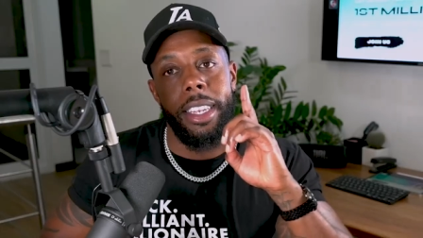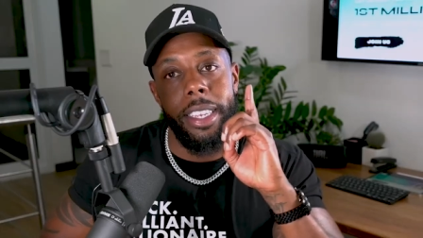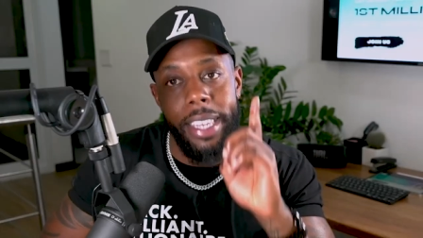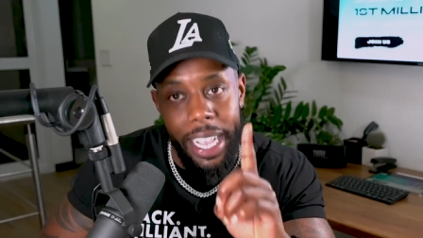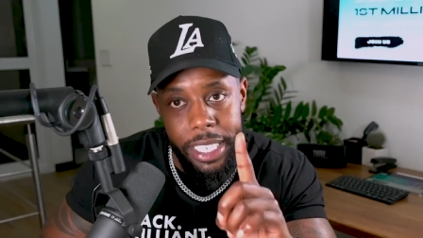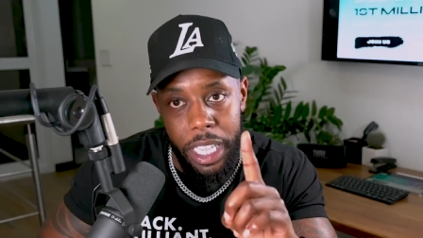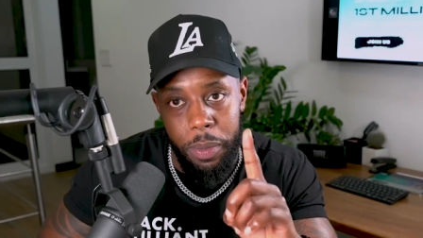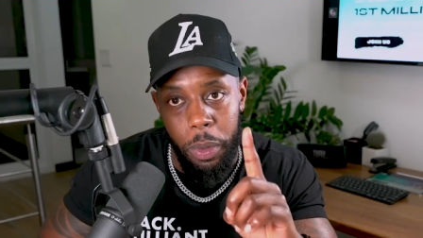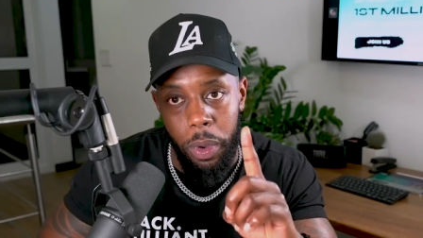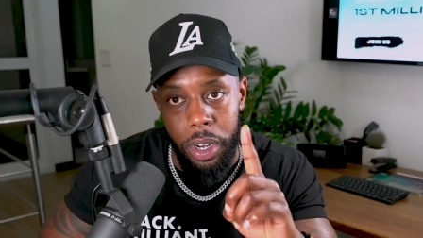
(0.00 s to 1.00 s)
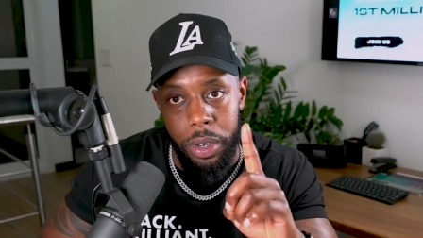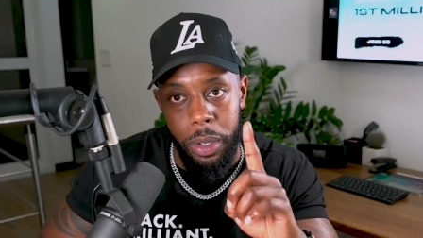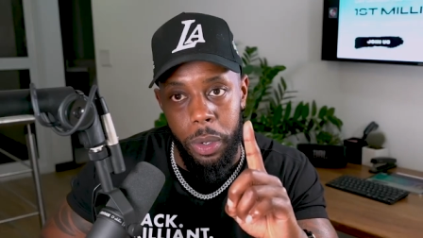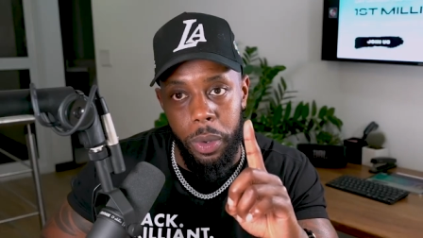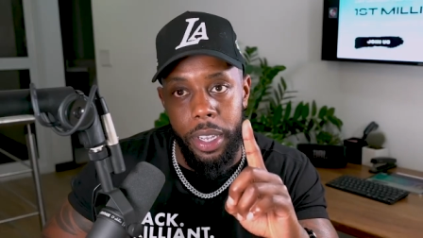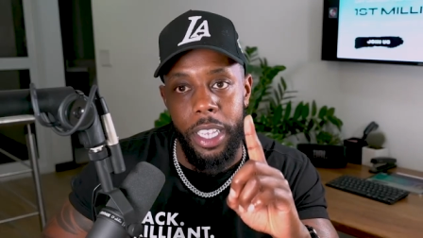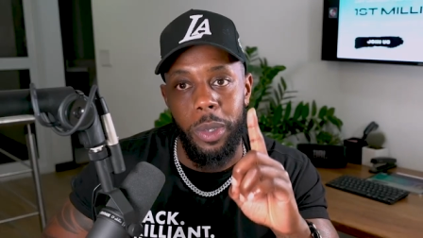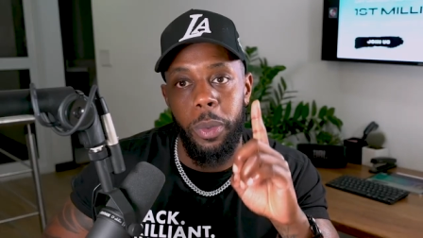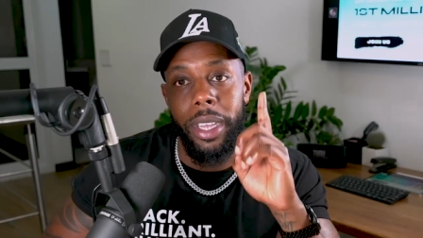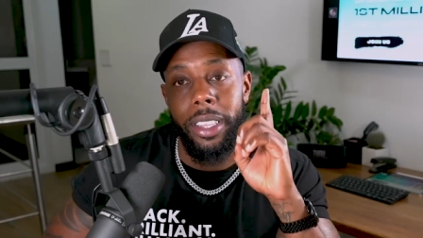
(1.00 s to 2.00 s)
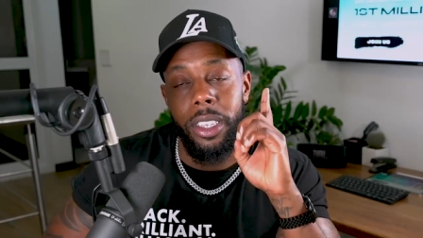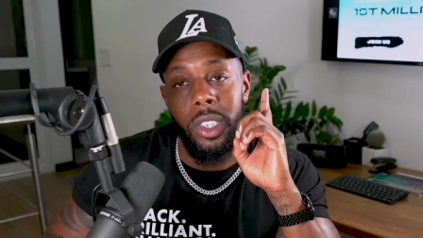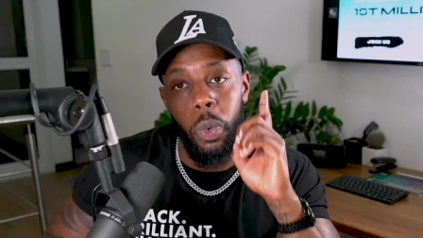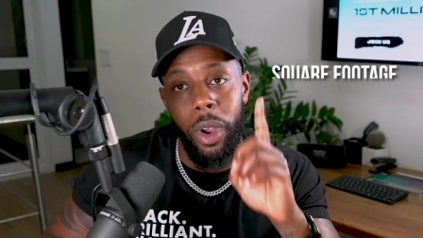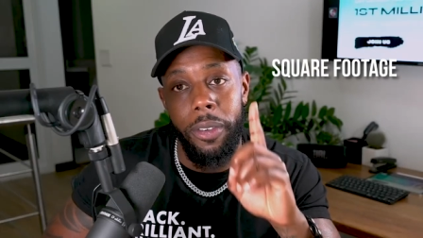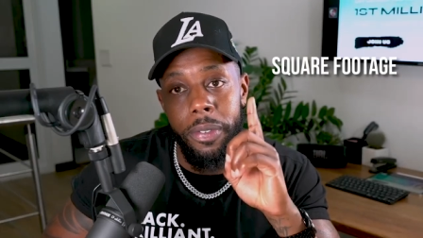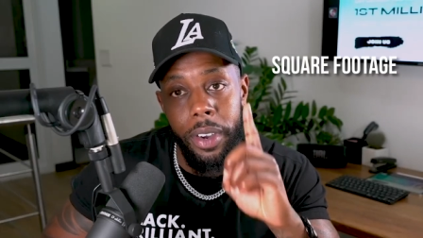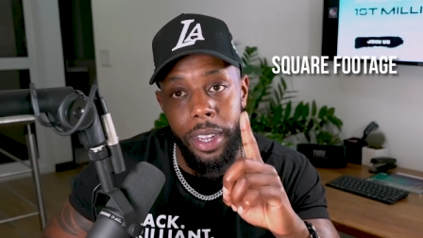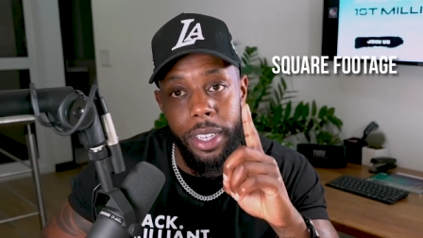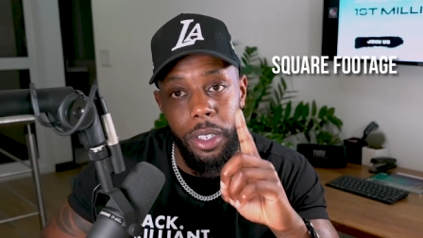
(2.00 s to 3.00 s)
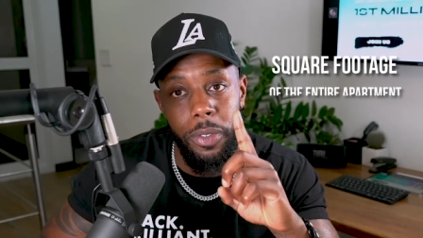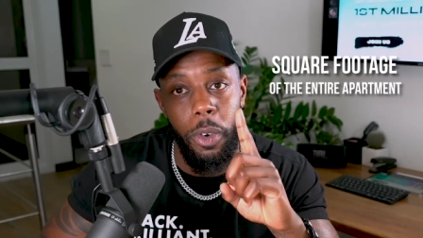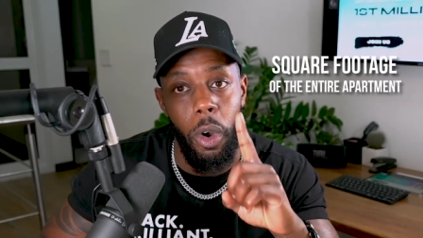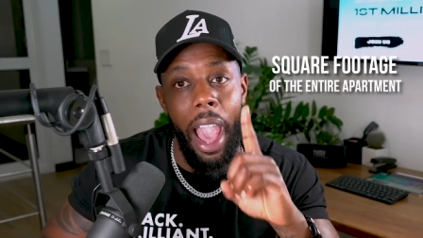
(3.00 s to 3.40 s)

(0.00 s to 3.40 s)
The next thing we wanna do is we wanna get the square footage for